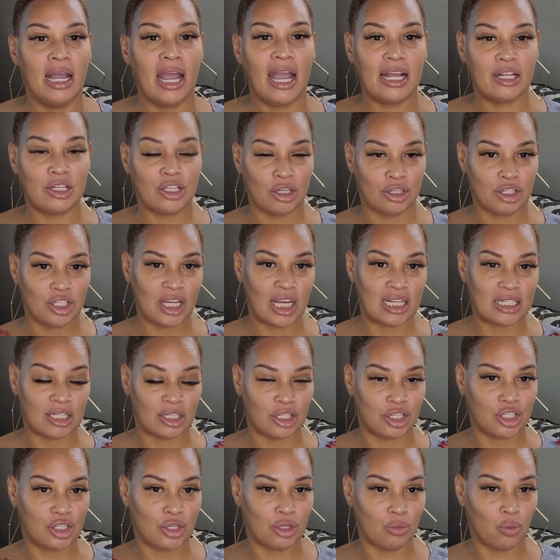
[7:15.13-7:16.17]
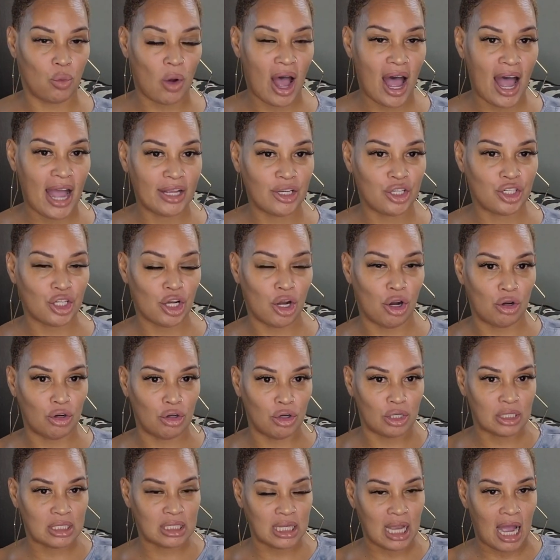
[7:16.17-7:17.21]
And so she has a sh wide
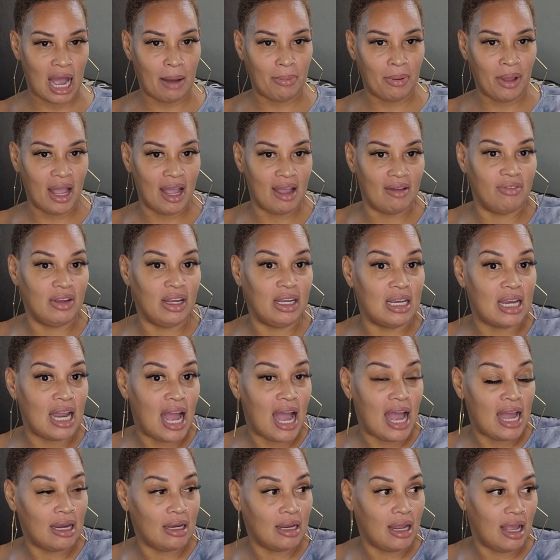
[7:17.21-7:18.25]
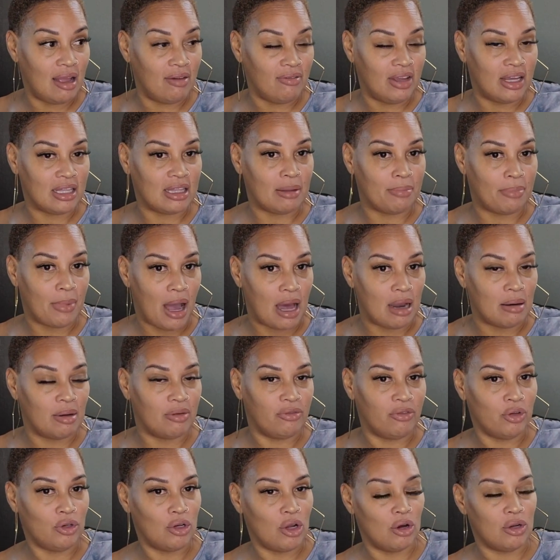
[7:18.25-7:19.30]
shoulders, top heavy, not heavy at the bottom.
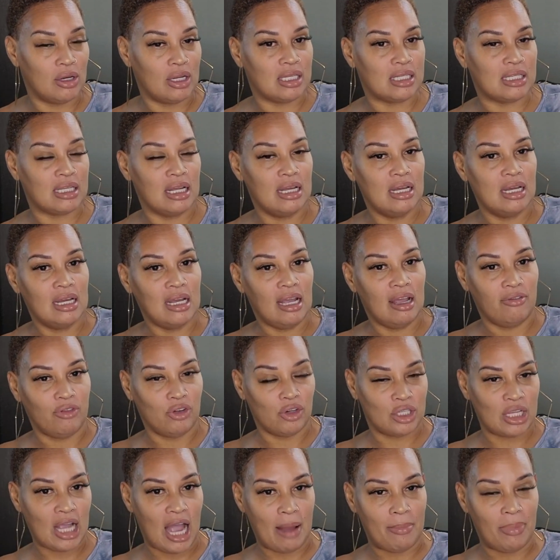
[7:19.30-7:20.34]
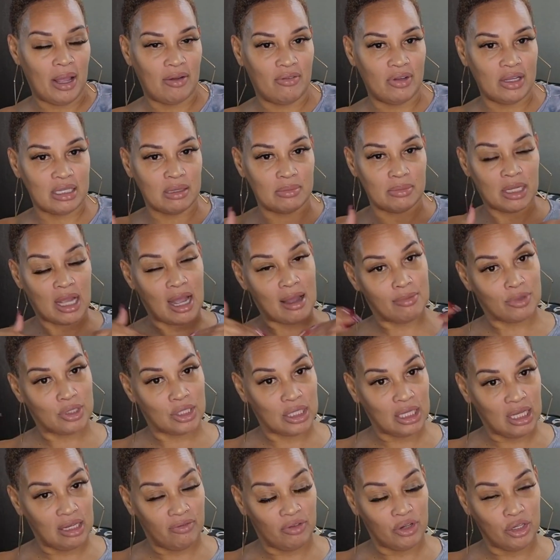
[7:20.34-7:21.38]
If you notice, if you're top heavy, sometimes
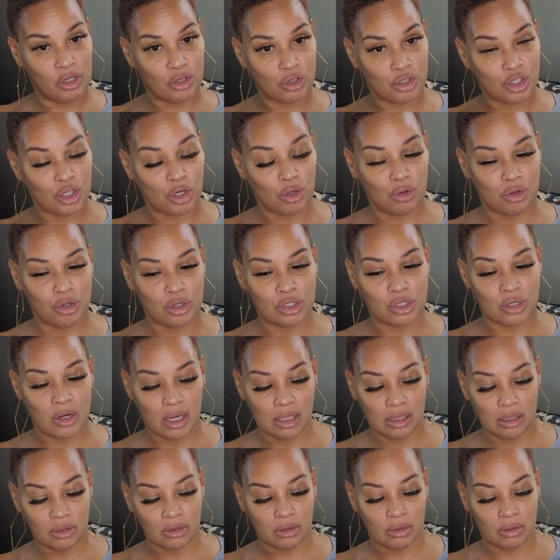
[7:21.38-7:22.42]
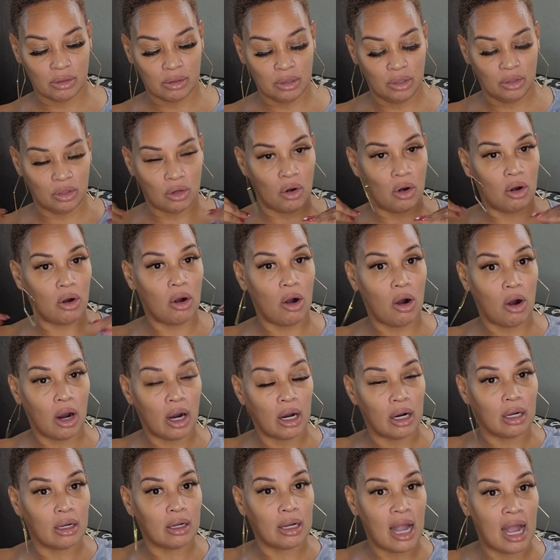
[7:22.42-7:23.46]
the, even your shoulders are a little, you know, are,
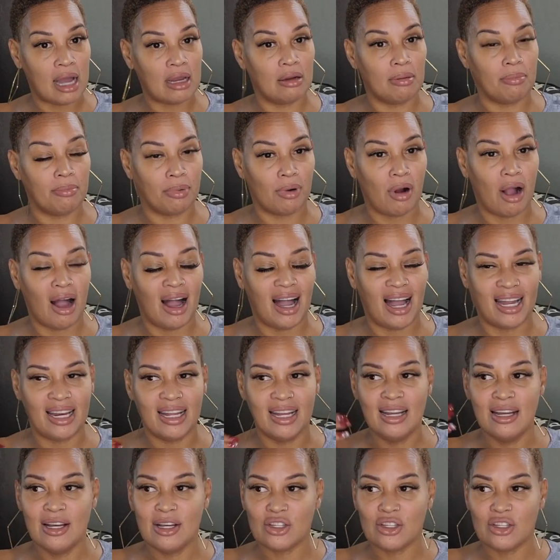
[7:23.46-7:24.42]
are kind of broad.